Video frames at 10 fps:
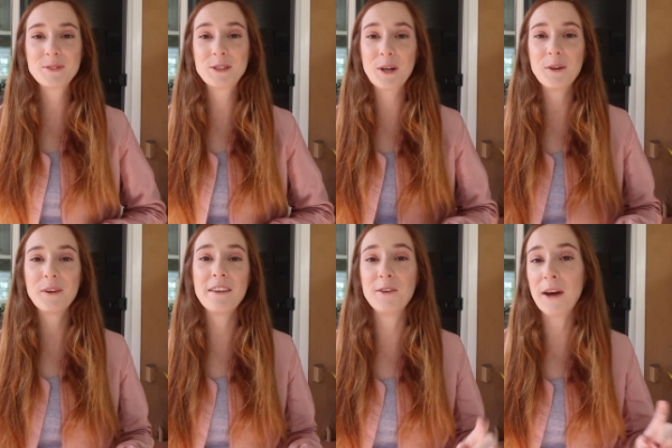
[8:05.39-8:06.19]
So
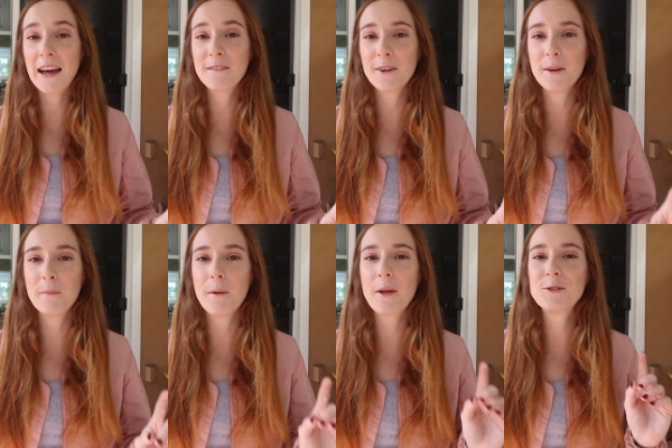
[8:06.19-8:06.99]
if you have
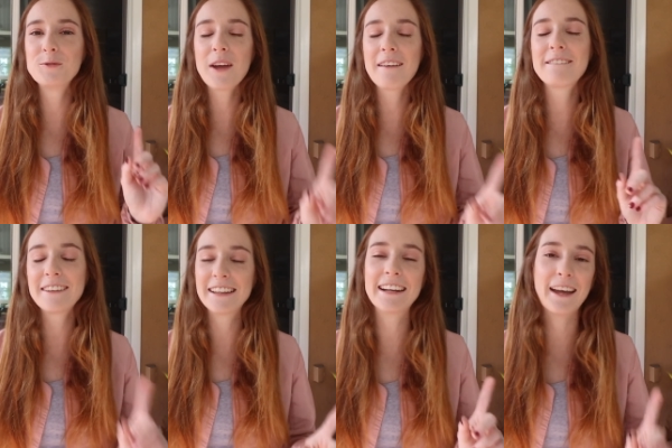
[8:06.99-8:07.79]
one, do not
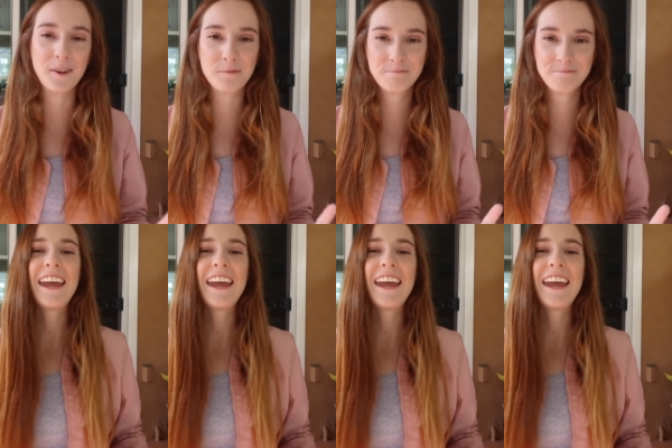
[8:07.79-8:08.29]
forget it at home.